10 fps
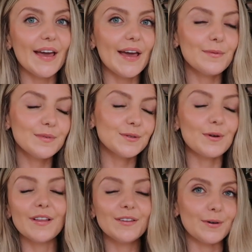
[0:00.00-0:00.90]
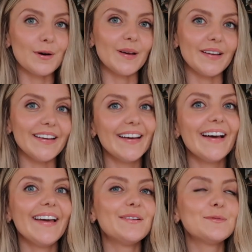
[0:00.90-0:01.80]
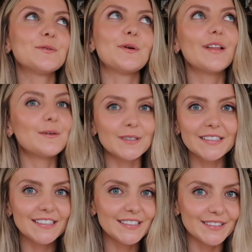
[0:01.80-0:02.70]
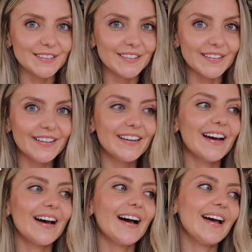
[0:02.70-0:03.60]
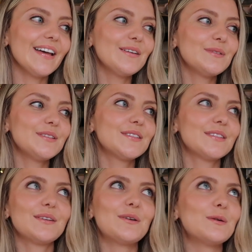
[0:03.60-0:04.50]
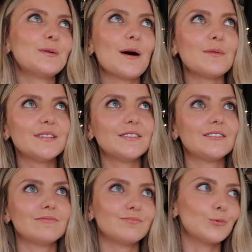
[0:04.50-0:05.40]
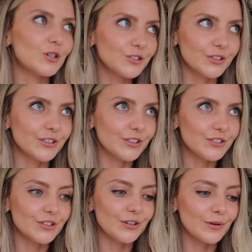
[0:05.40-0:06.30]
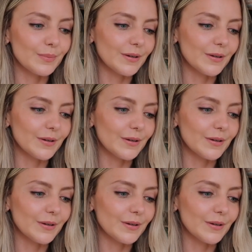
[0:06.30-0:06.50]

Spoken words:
It was all I thought about. It was all I wanted to do. It was all I would watch on YouTube.